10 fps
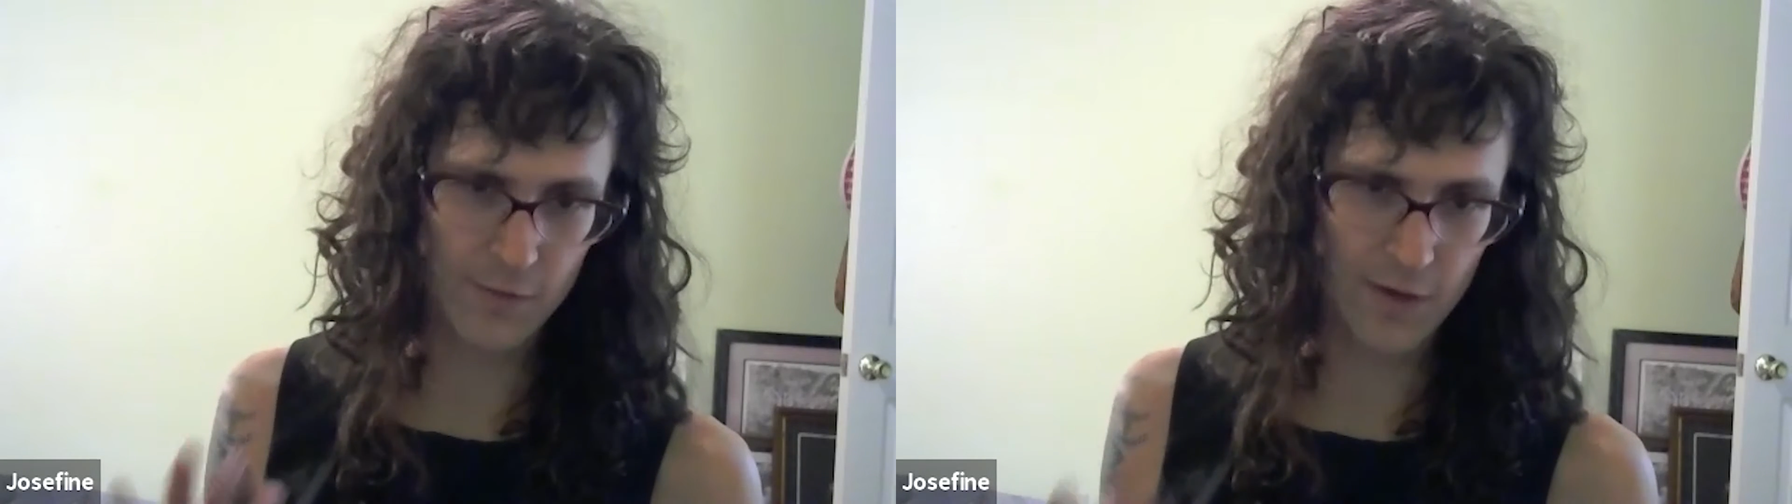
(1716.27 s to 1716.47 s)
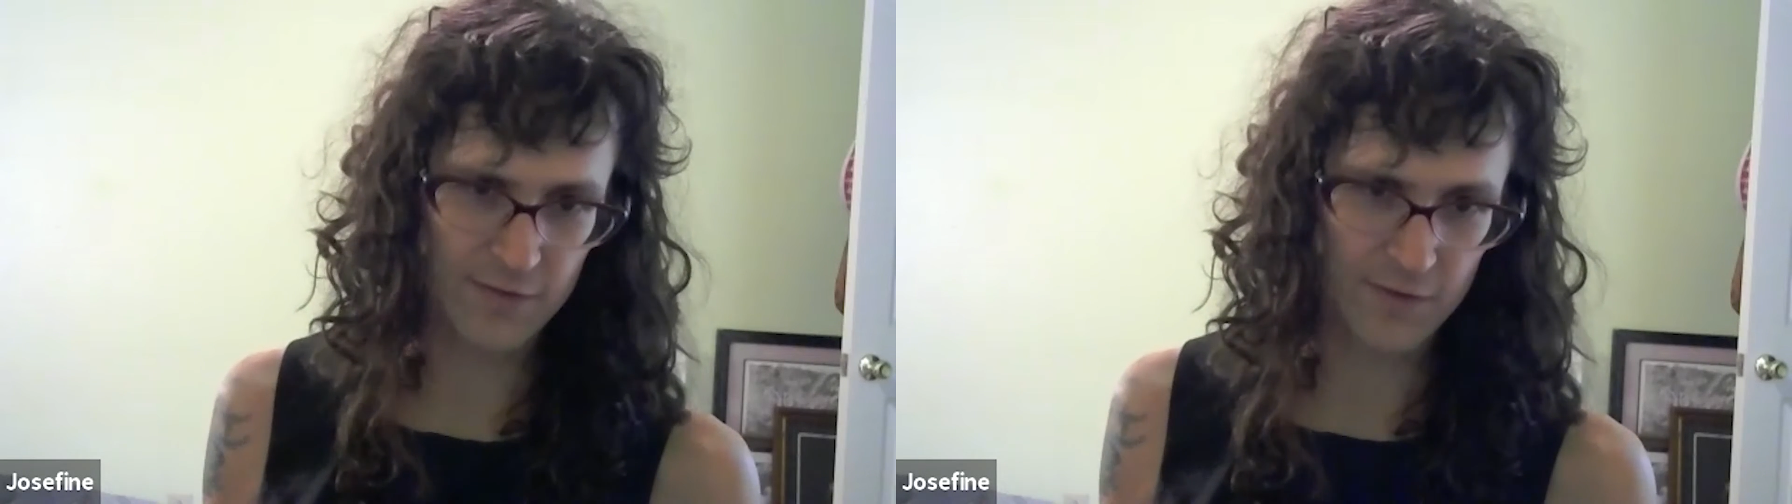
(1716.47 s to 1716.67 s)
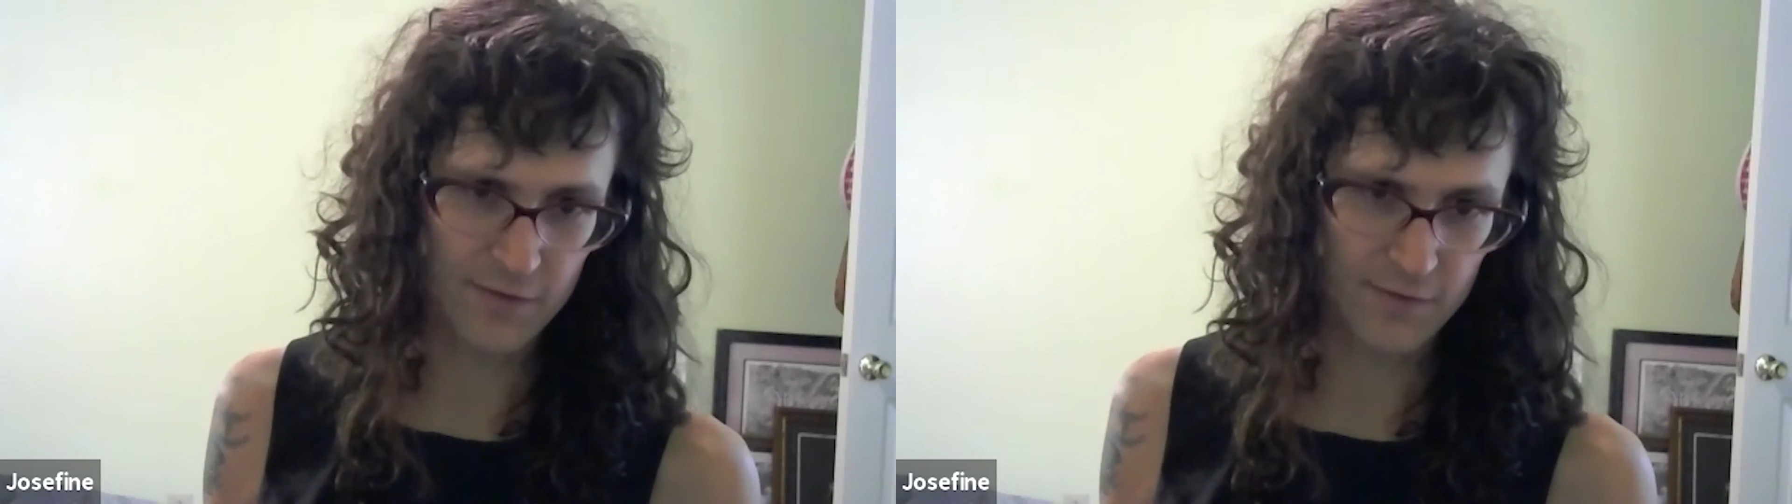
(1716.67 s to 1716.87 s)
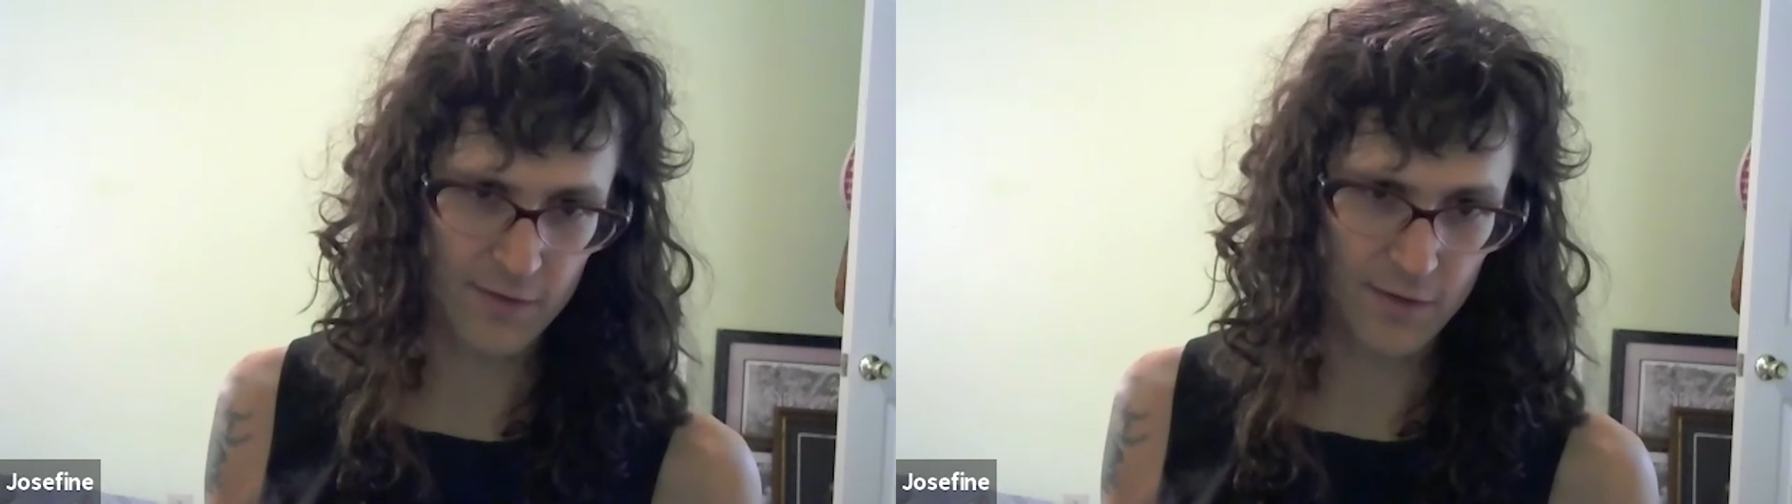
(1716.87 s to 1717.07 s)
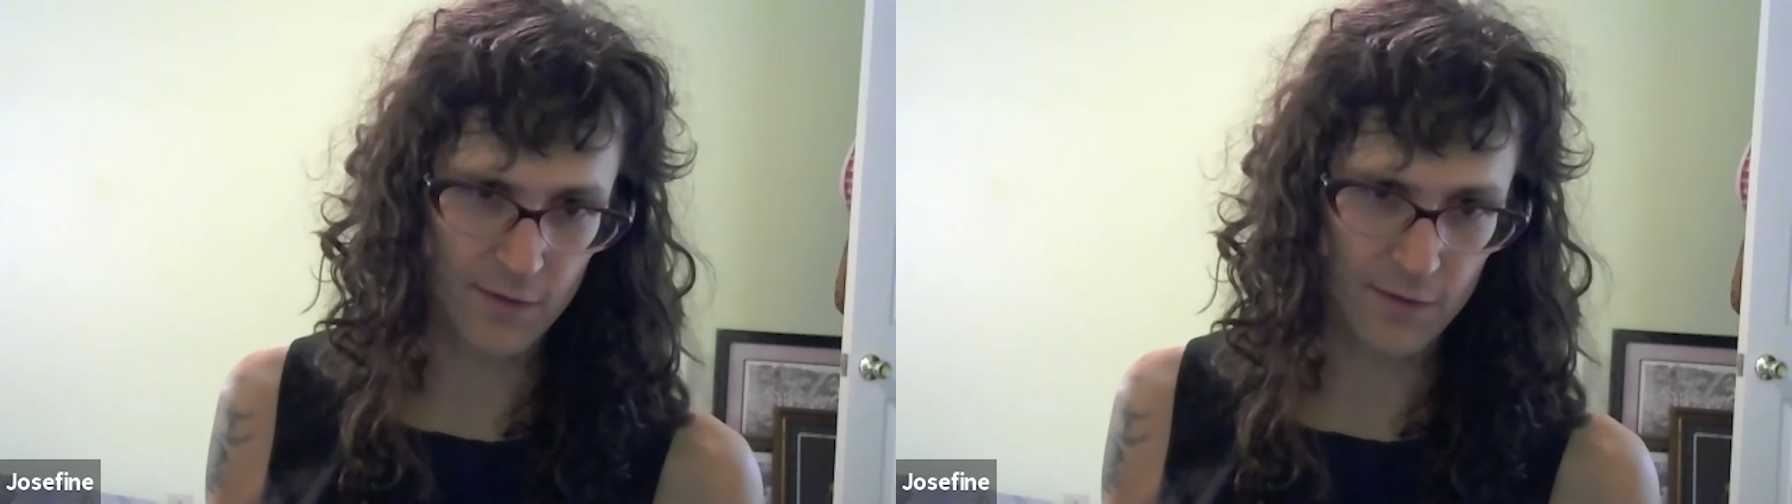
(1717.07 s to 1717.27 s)

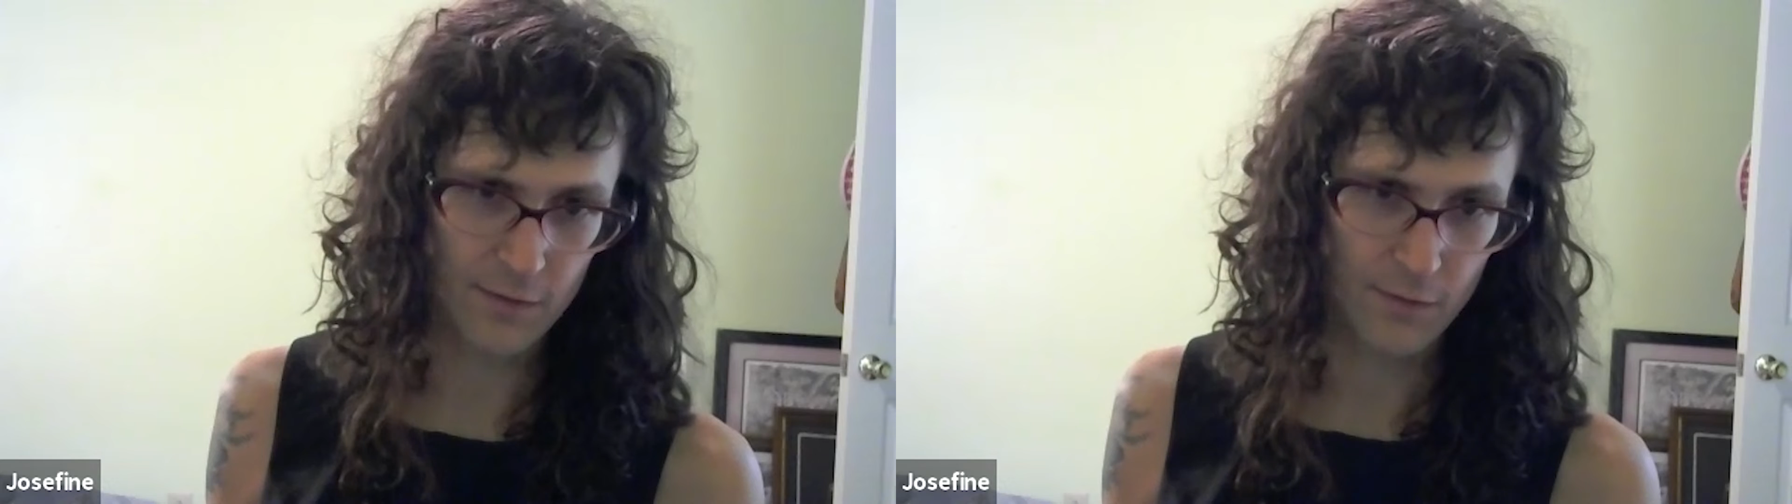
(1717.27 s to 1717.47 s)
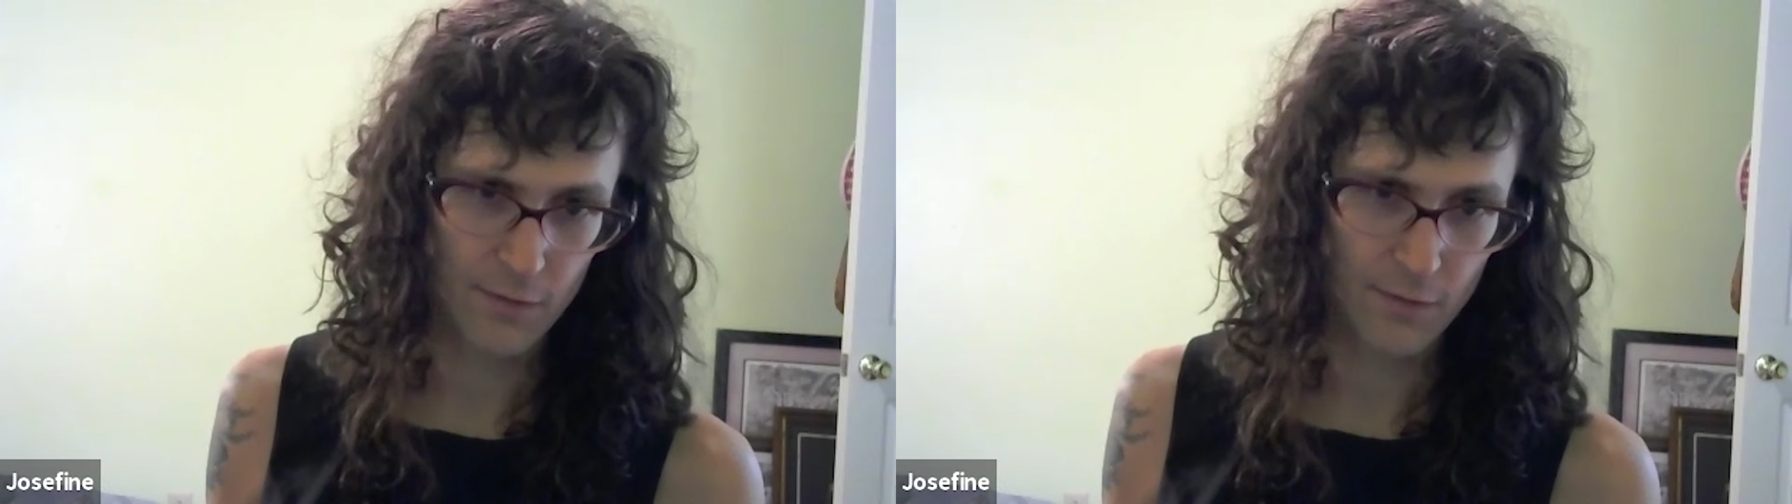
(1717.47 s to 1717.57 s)
residency.